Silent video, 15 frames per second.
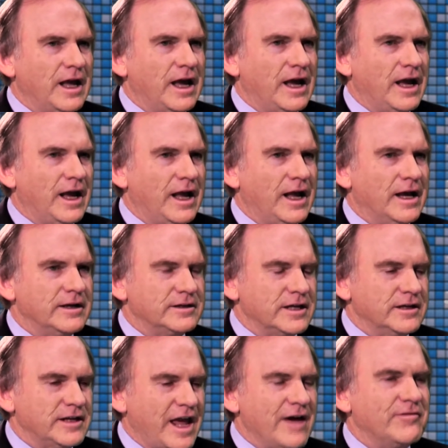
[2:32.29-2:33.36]
uh,
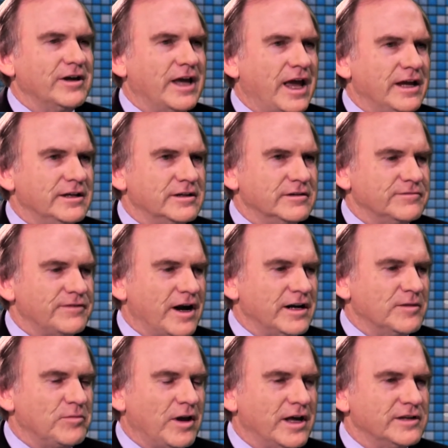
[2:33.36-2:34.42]
to navigate to find
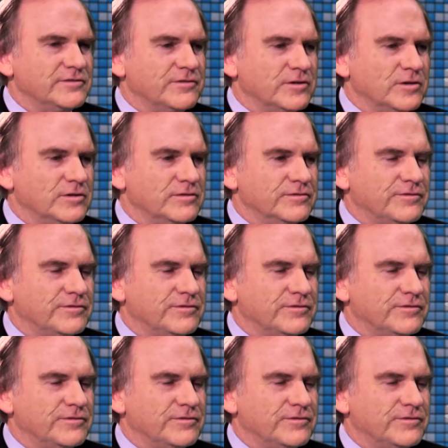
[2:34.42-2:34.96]
a place for,